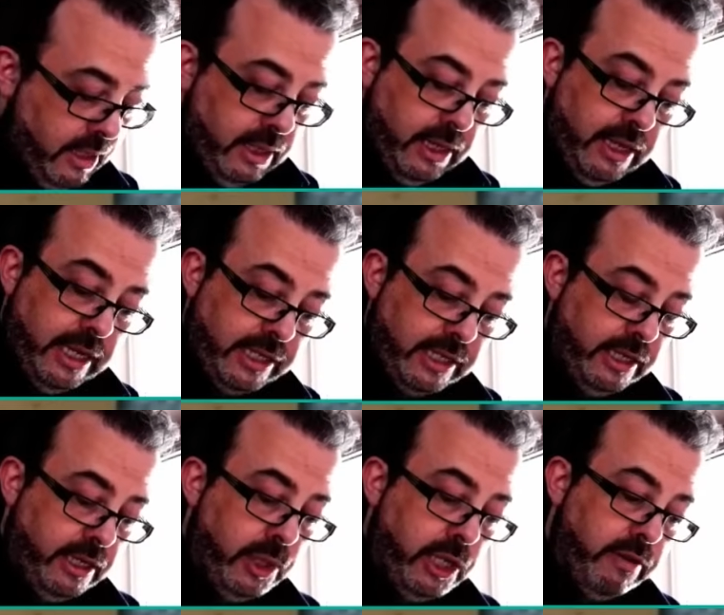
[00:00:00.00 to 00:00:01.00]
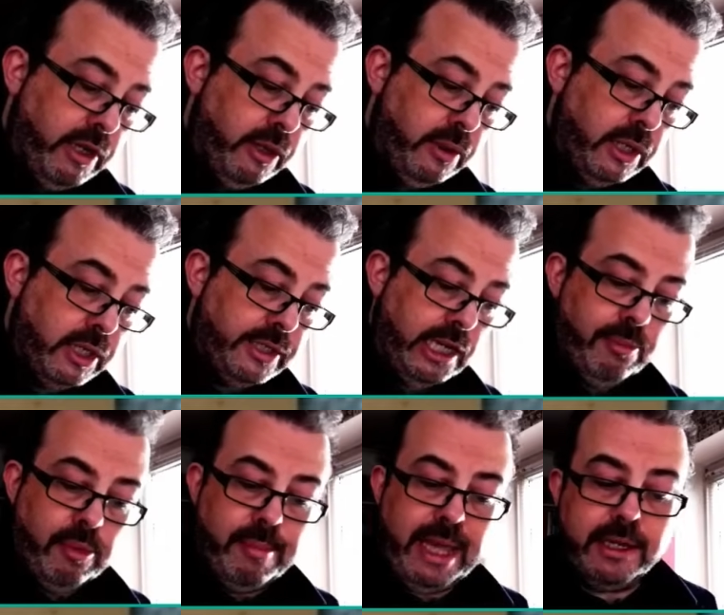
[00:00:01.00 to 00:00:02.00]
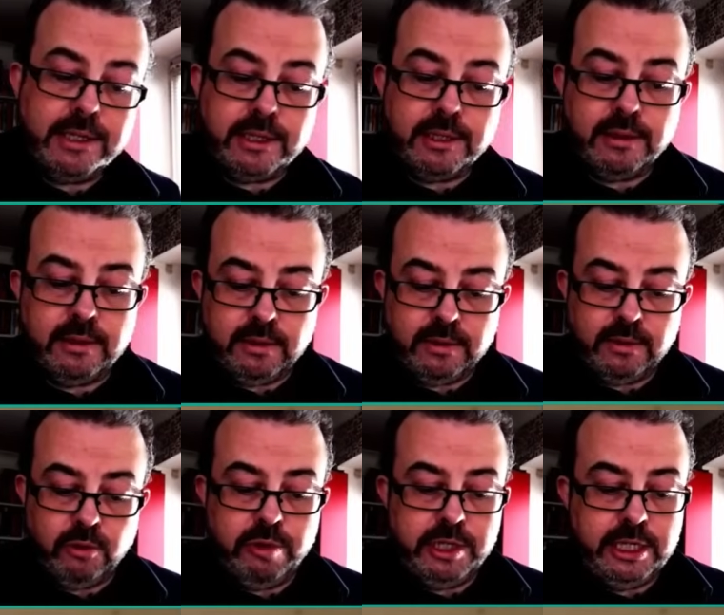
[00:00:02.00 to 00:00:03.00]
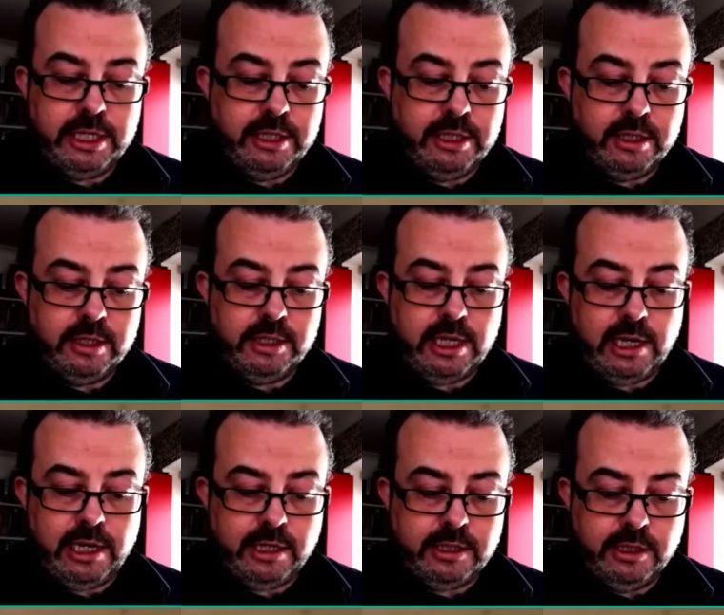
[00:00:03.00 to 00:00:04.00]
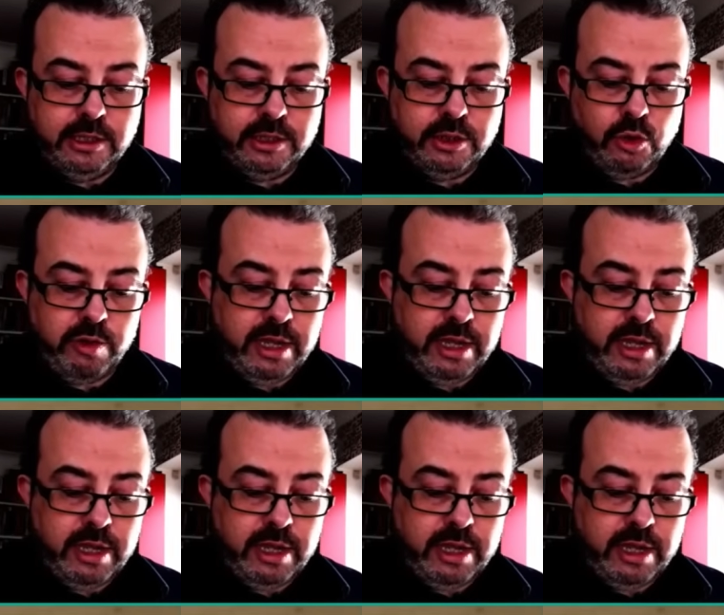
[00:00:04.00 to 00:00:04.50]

And yes, I know there are no Cybermats, or indeed Daleks in this story.